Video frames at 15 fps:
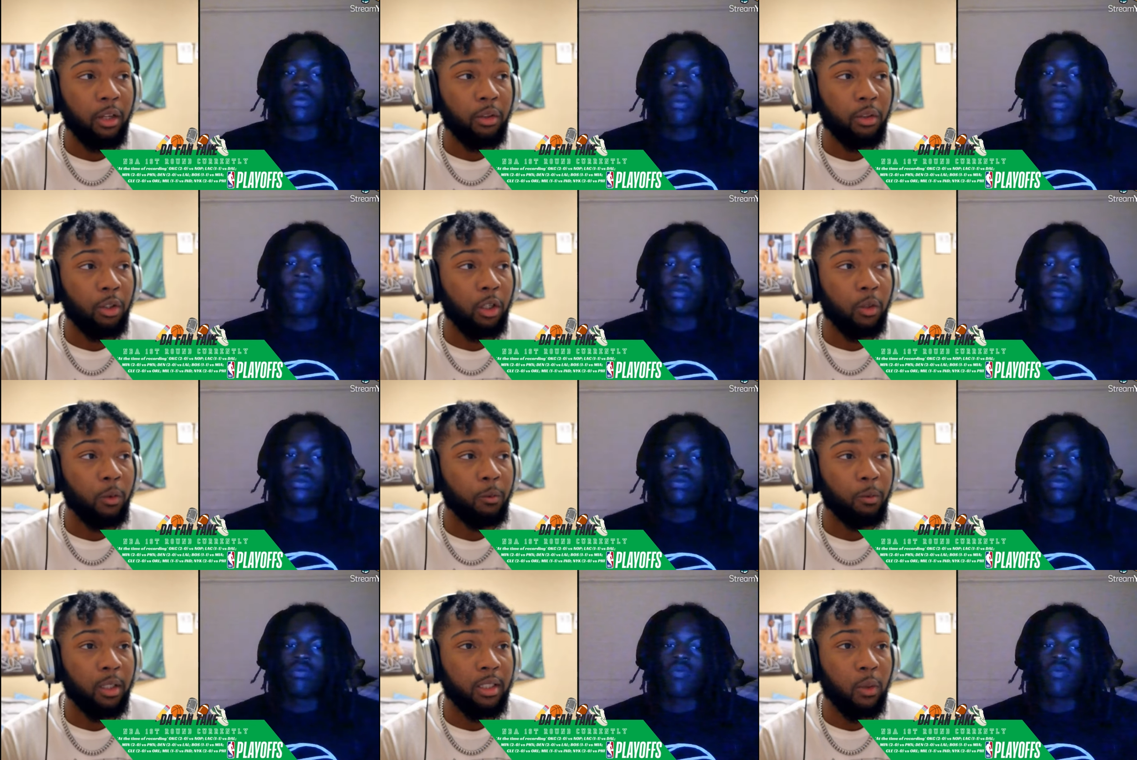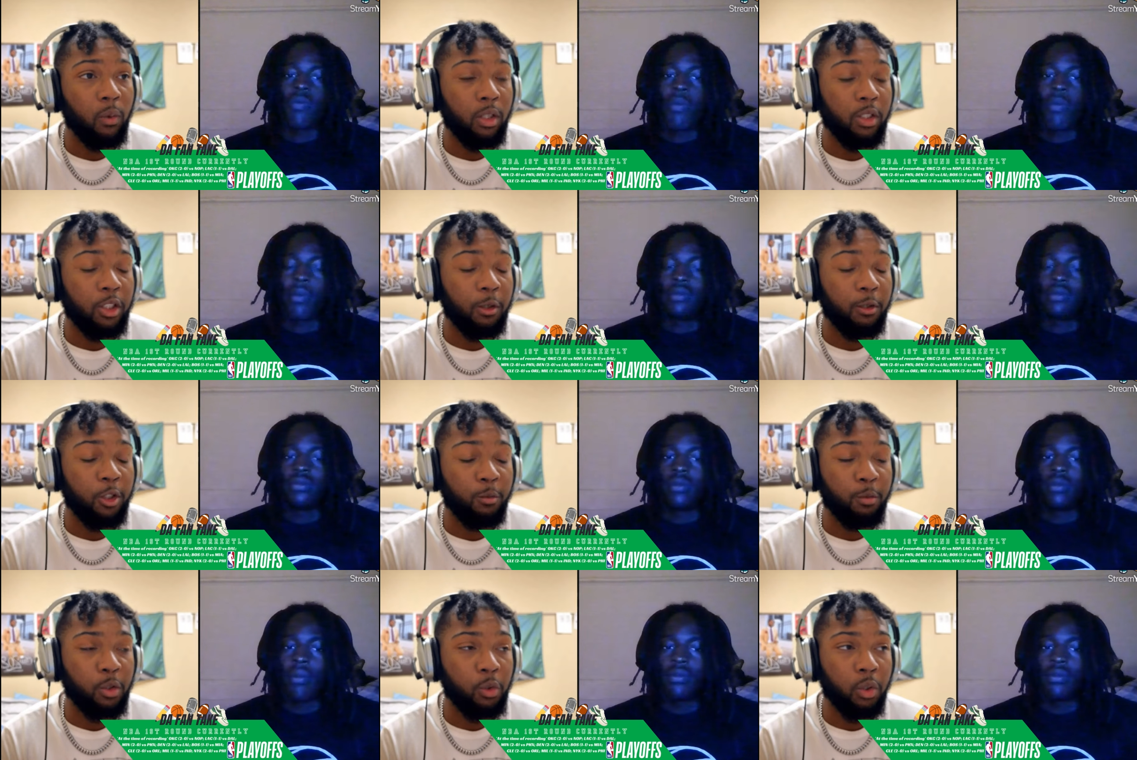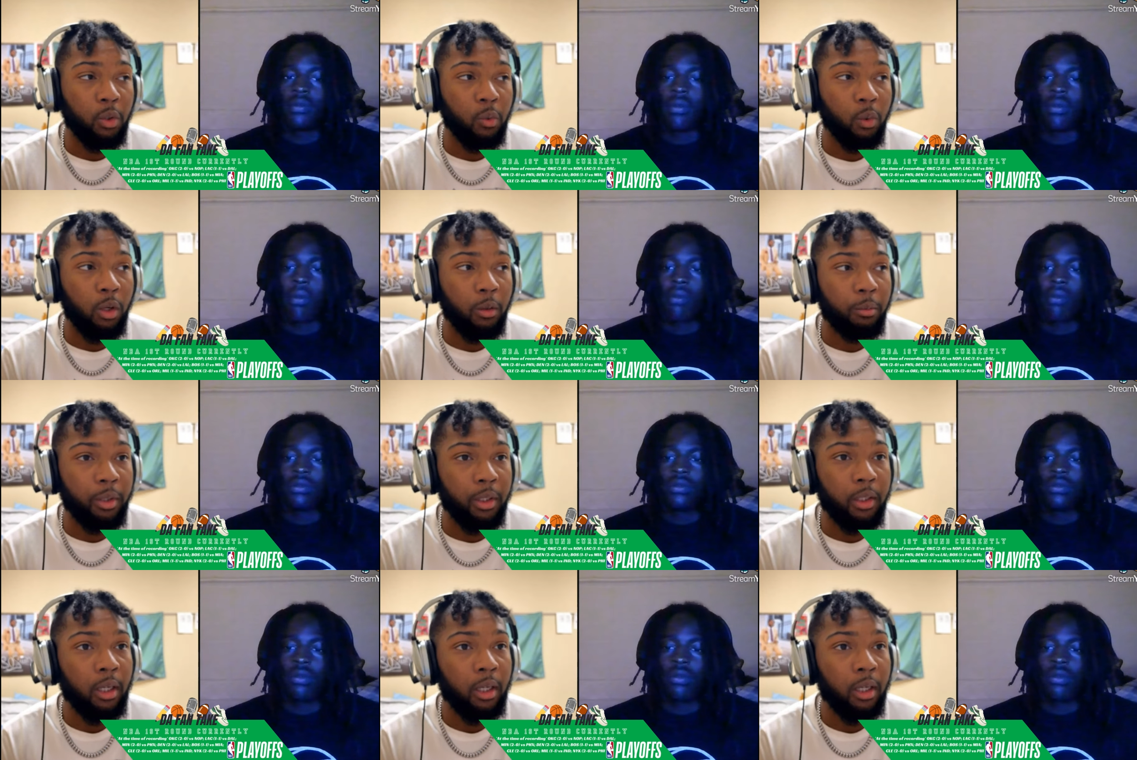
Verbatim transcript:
Speaker 1: a third one because they won championship at 21.